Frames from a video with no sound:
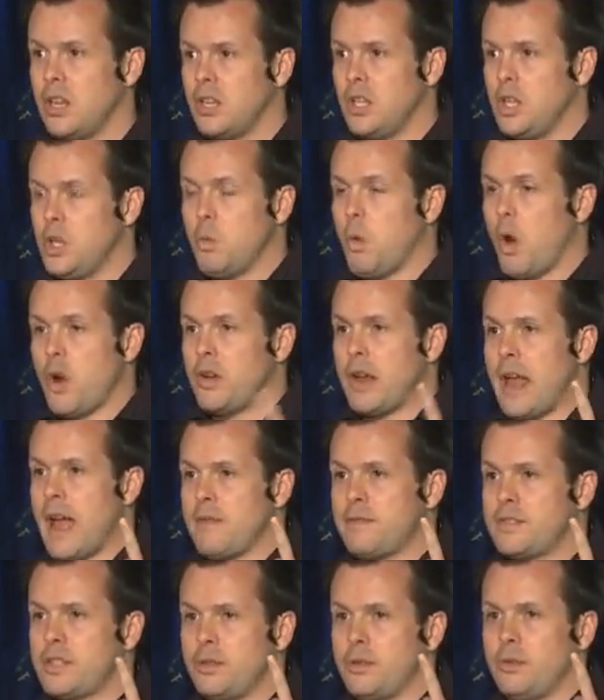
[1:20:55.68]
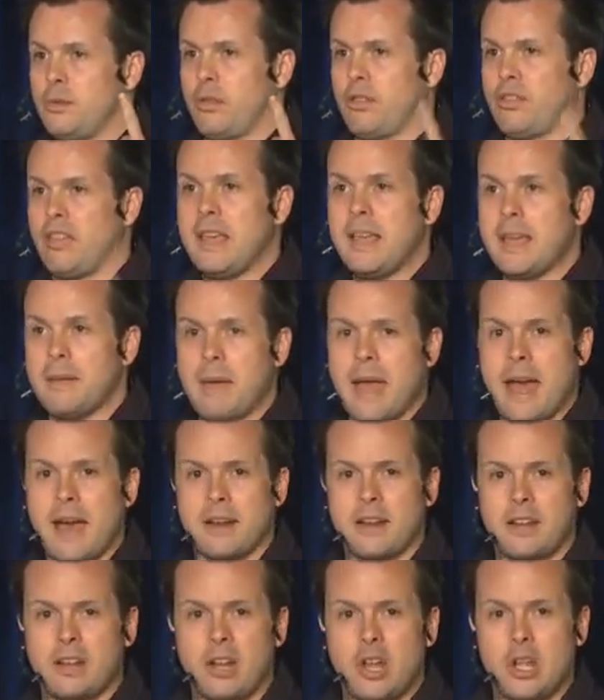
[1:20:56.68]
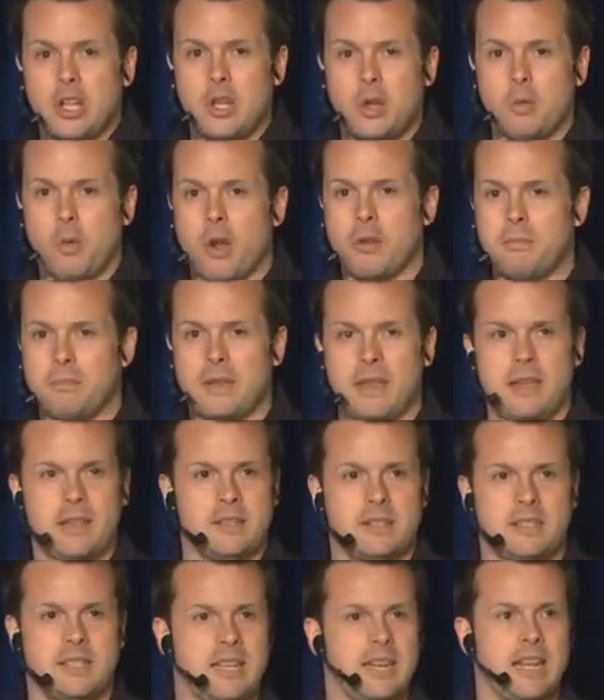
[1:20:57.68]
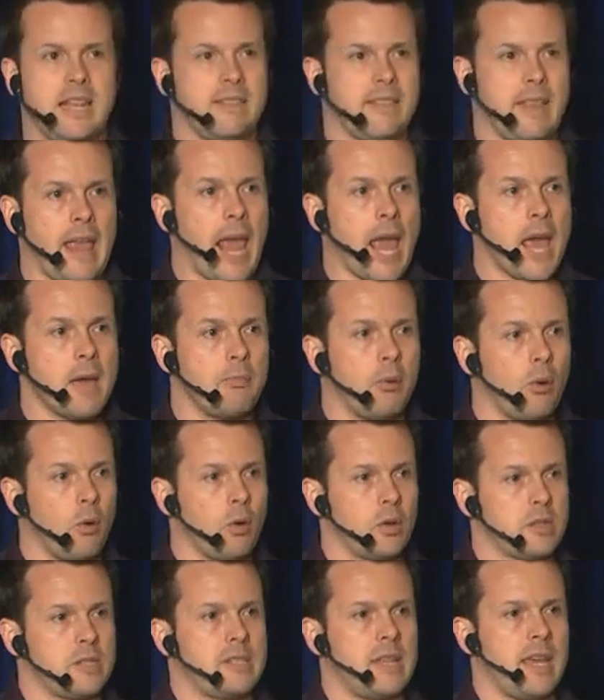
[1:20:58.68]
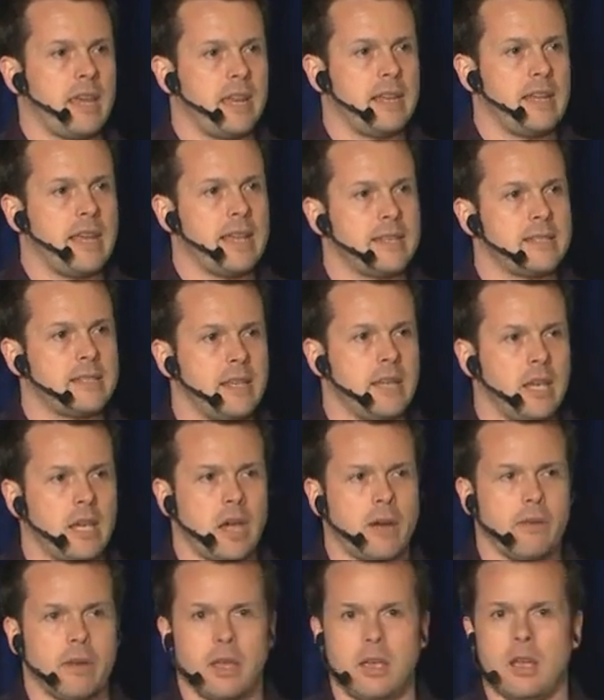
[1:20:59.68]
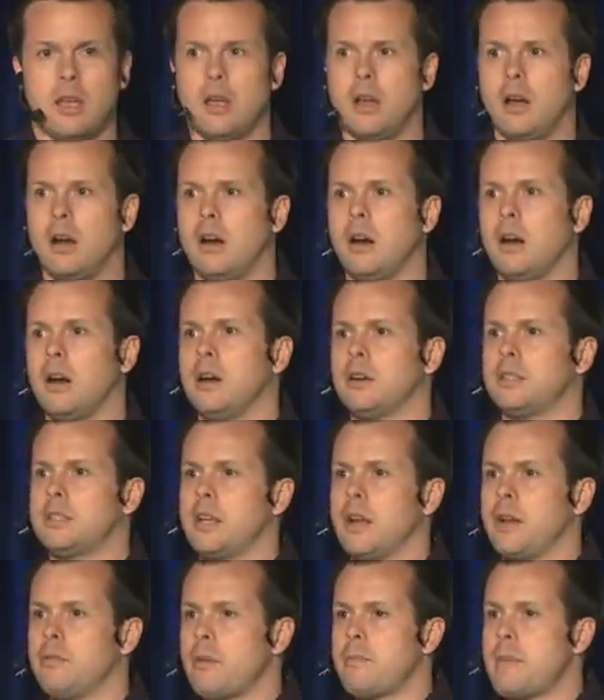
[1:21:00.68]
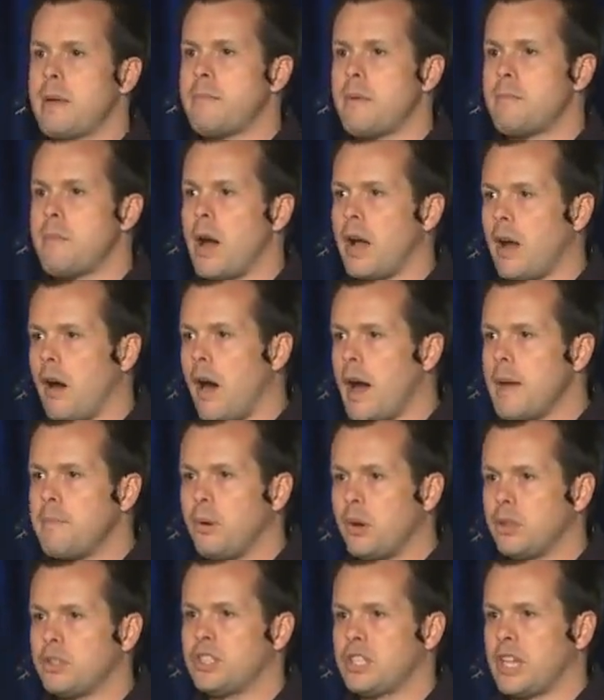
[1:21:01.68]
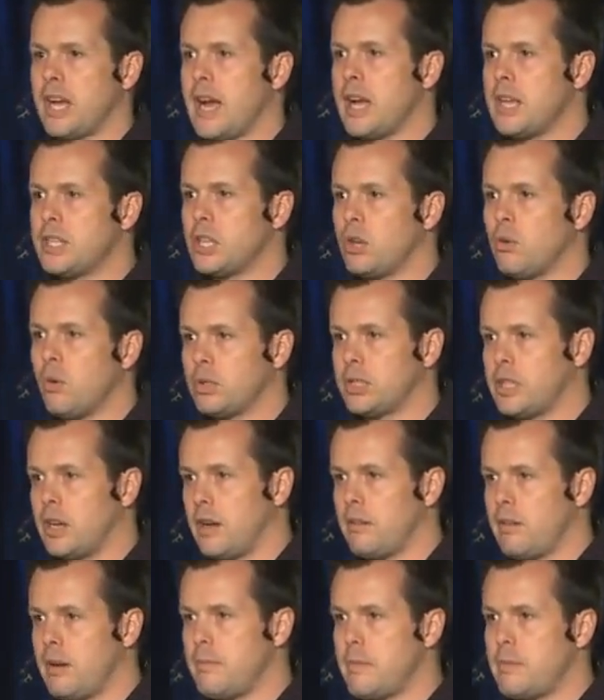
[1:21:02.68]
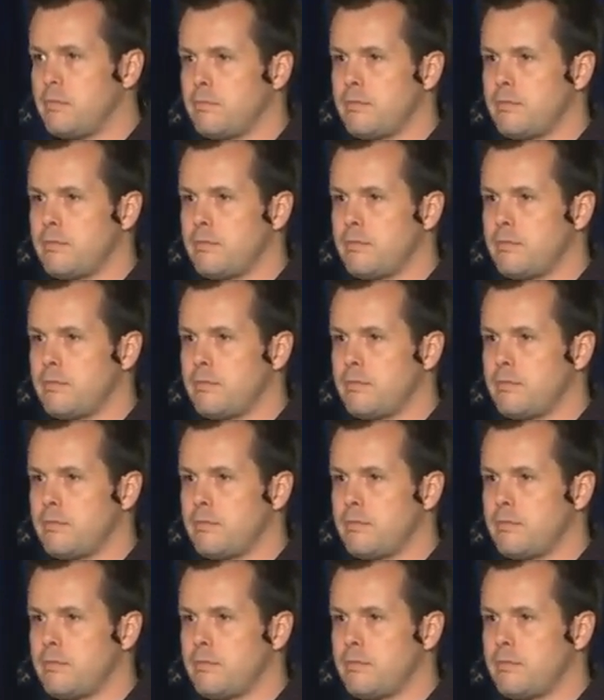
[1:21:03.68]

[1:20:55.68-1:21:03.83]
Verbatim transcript: You won't have to think about it. You won't be sitting at the airport second guessing, going, oh, did I remember my iPod charger or did I rem